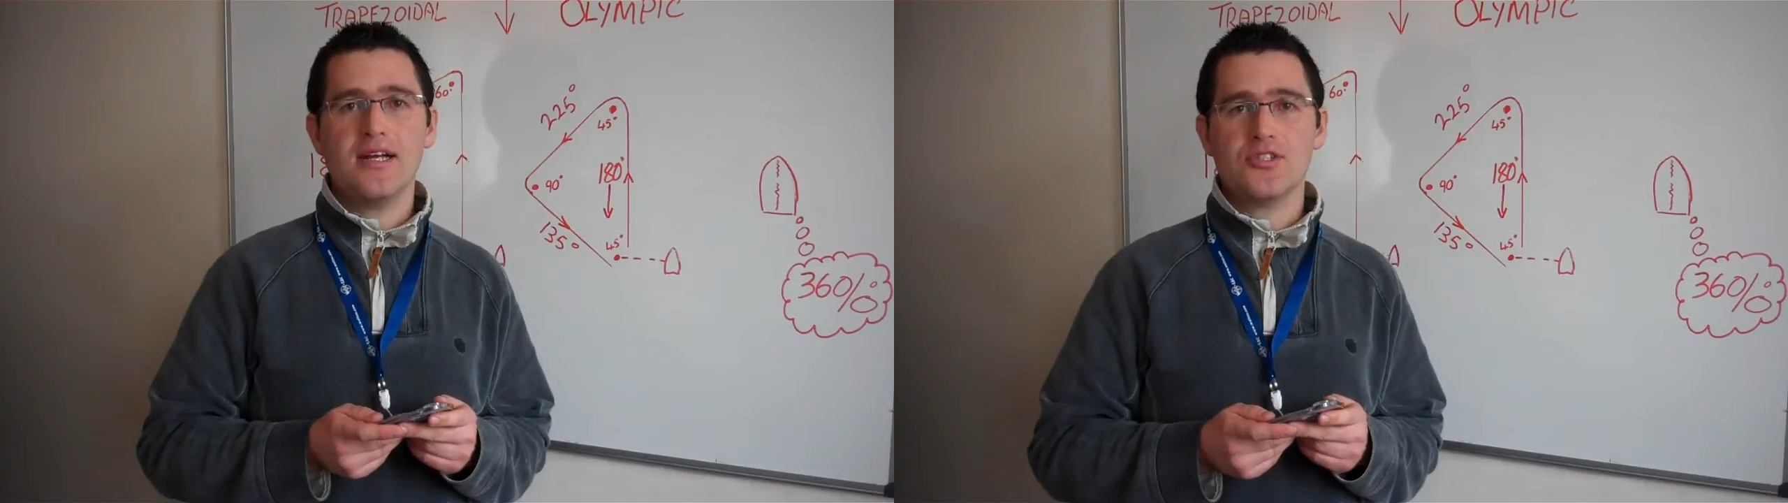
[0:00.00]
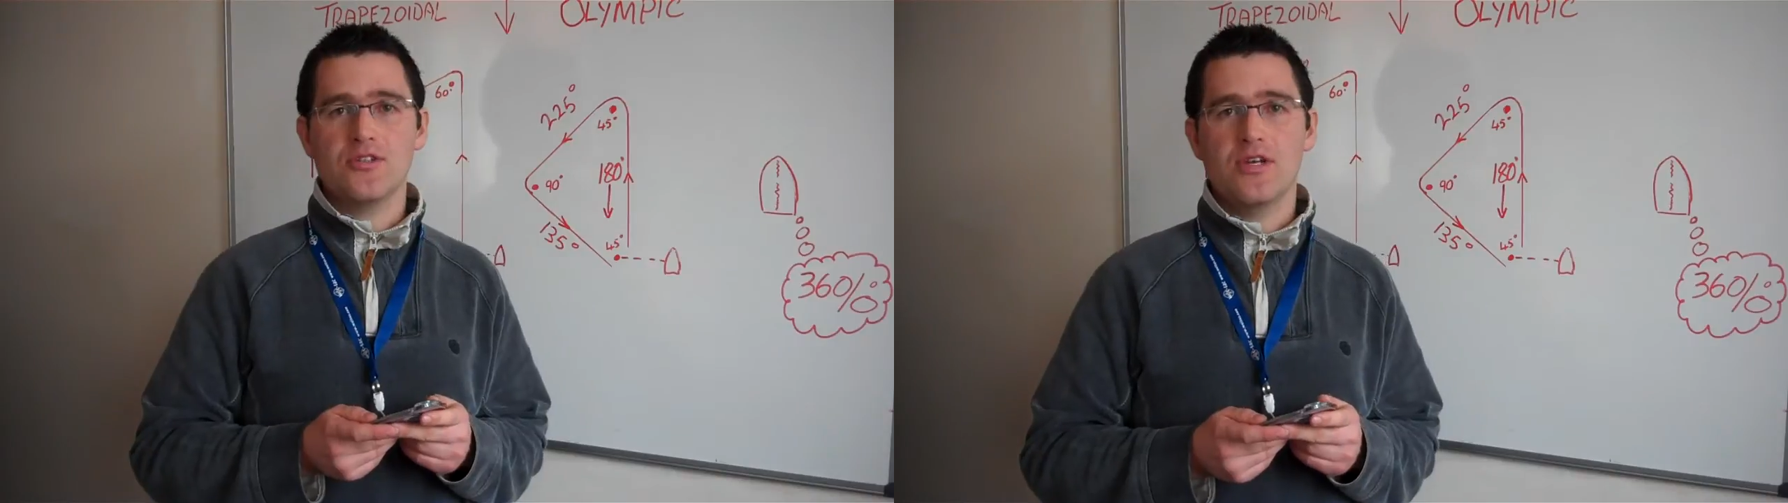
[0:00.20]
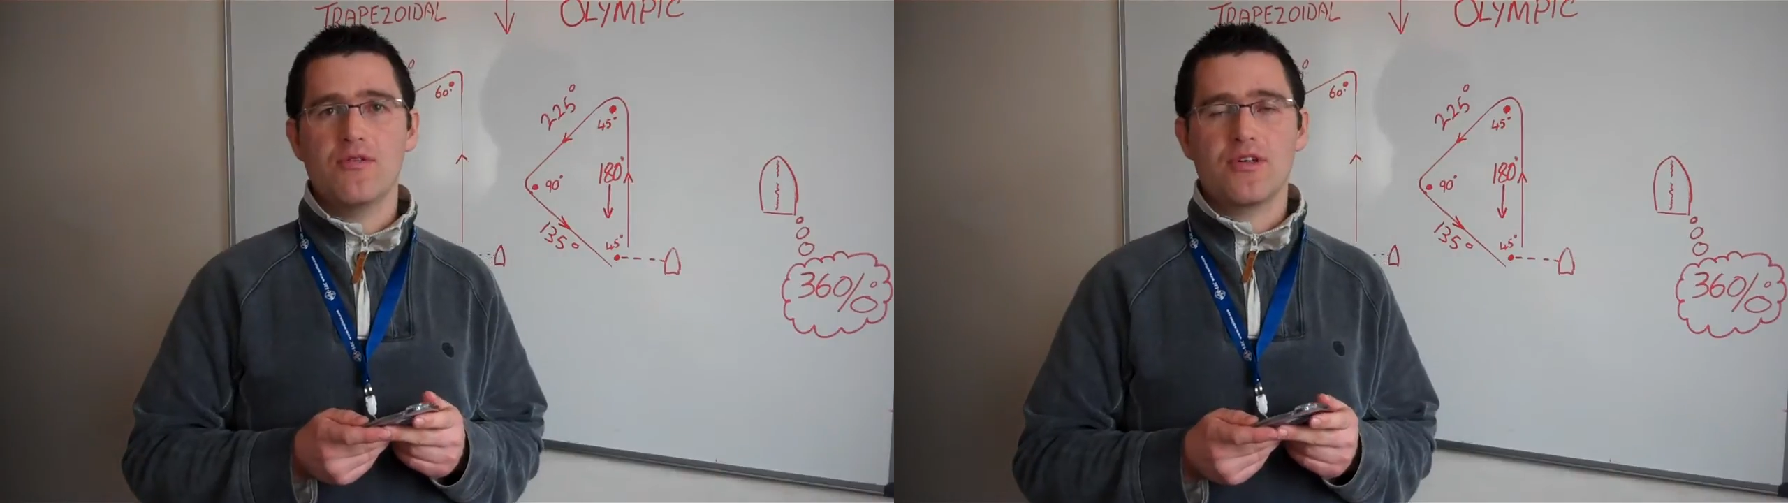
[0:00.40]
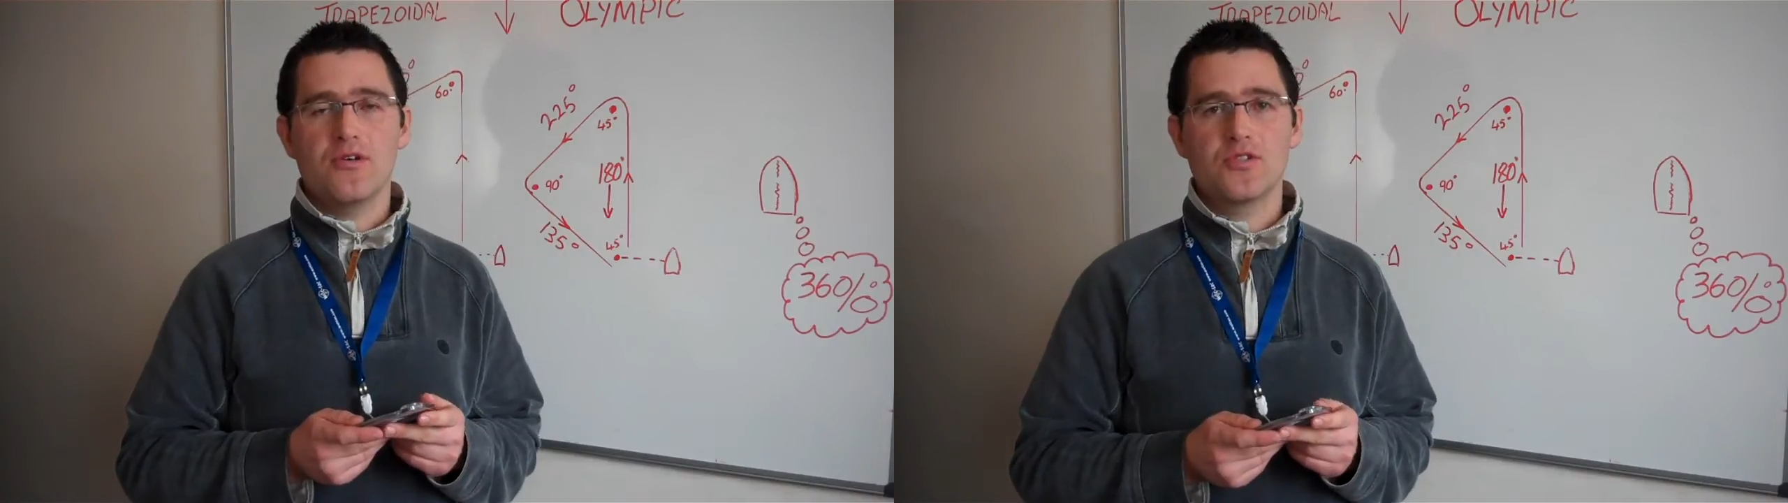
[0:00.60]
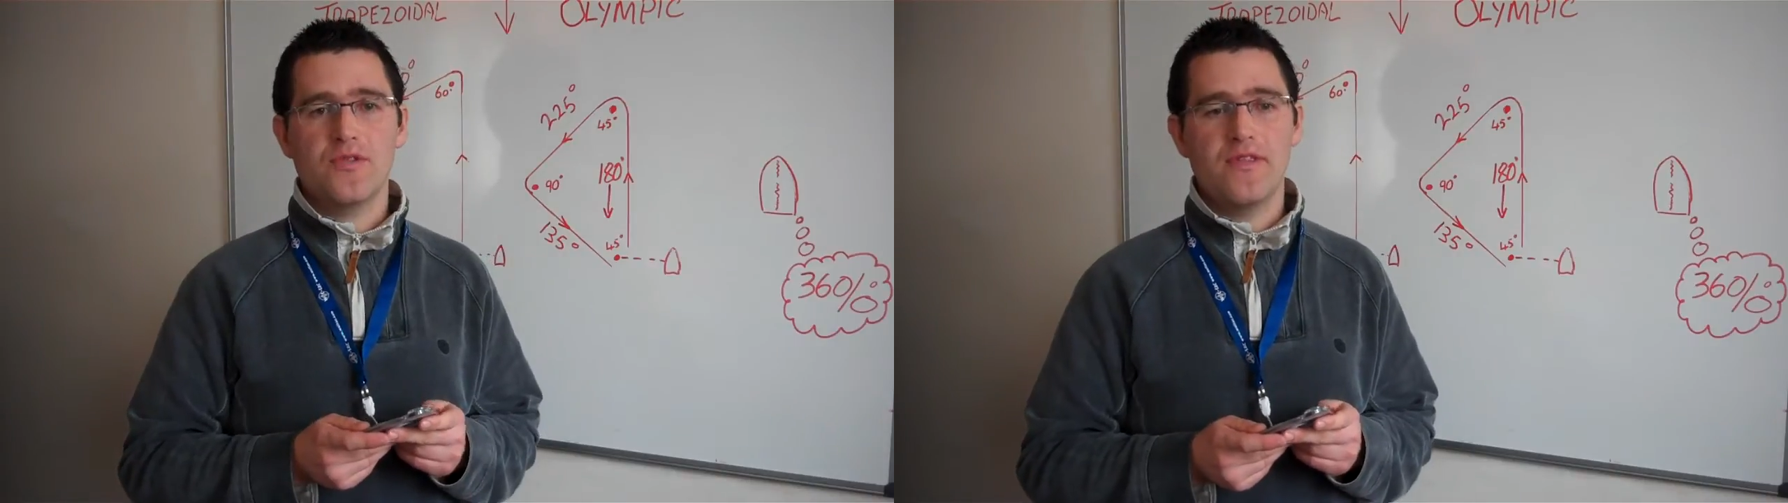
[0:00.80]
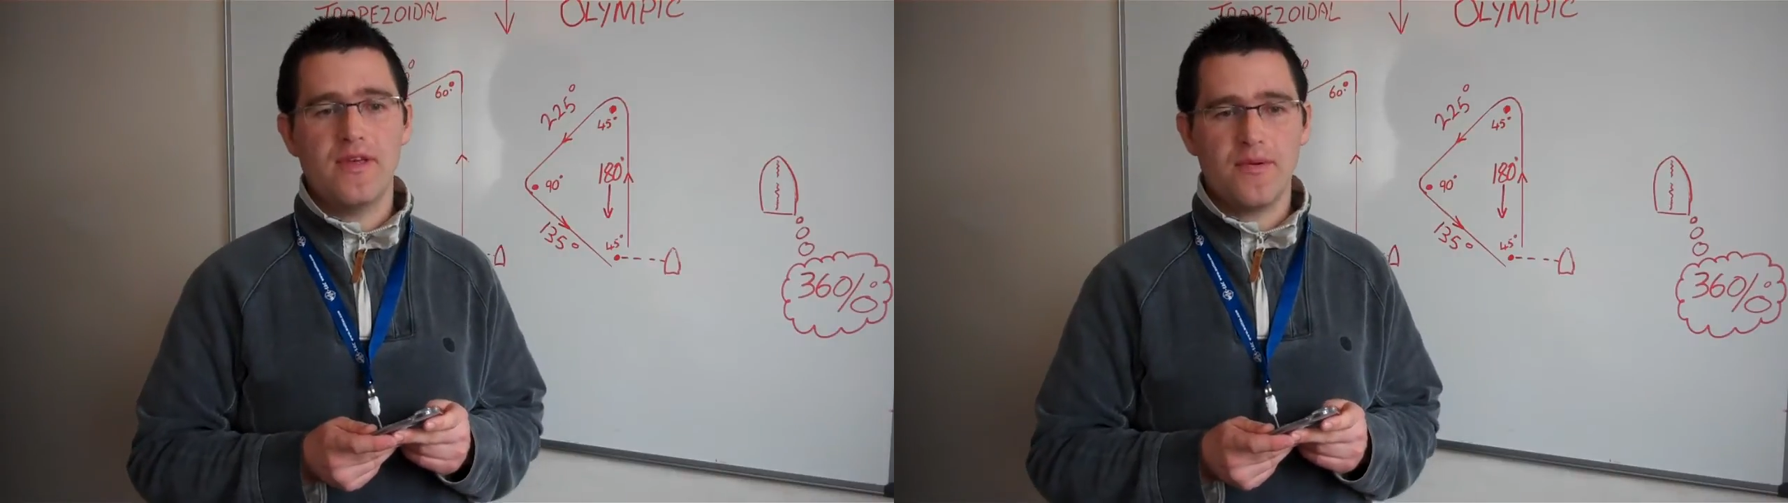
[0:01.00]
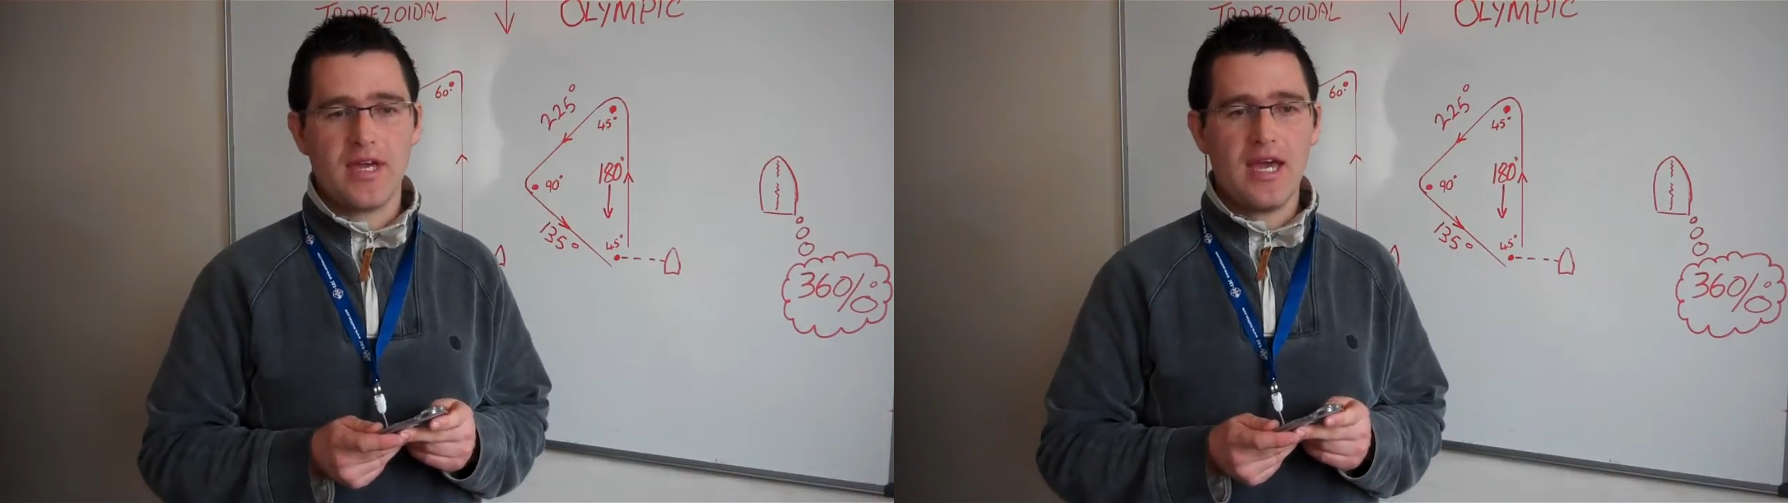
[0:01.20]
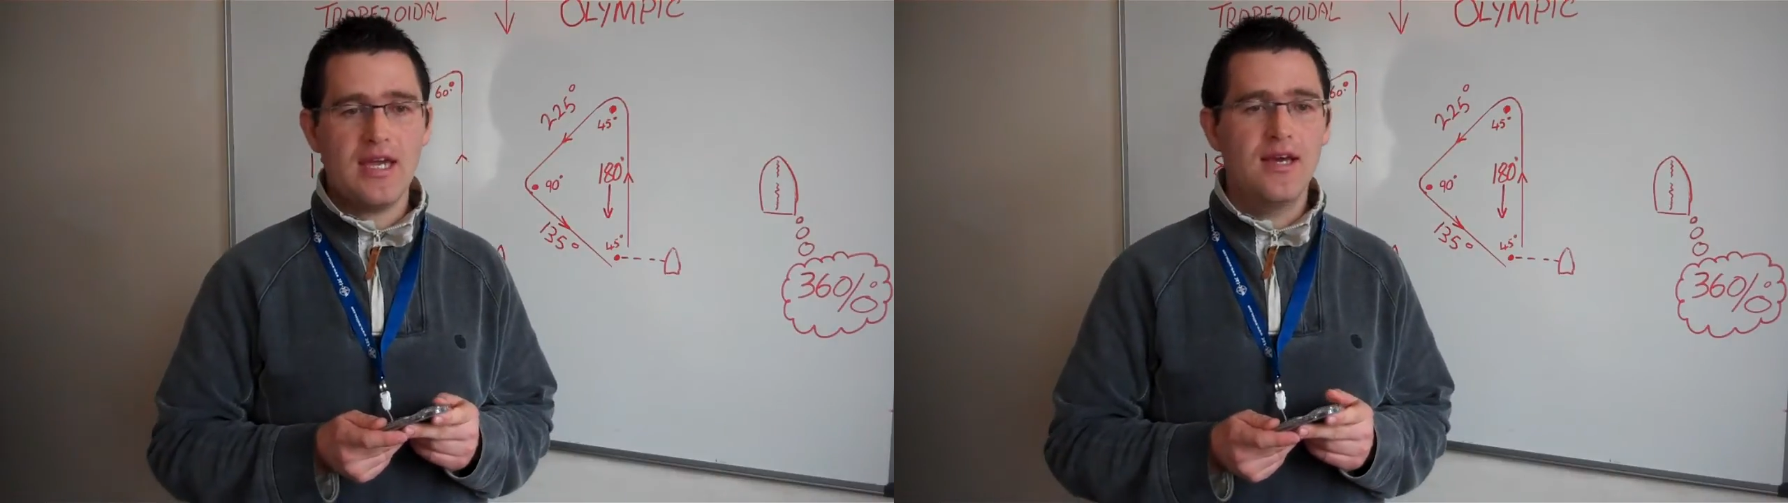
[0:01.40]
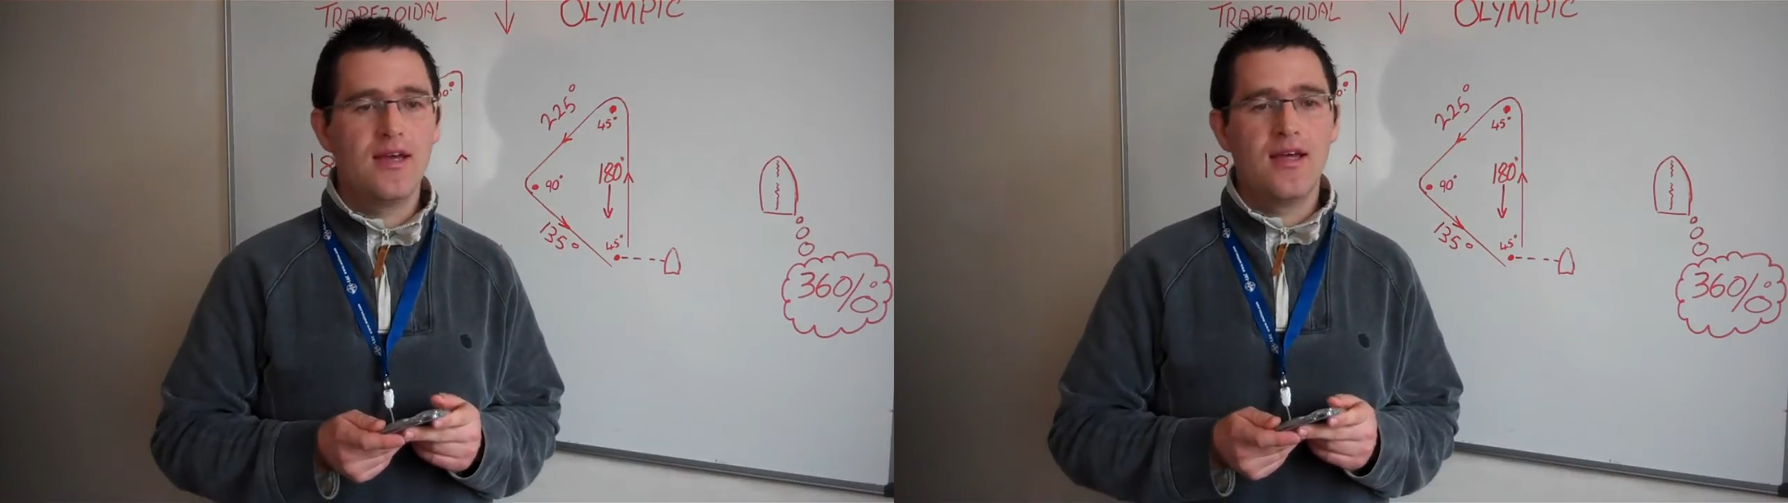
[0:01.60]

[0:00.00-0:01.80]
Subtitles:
national youth coach within the UK.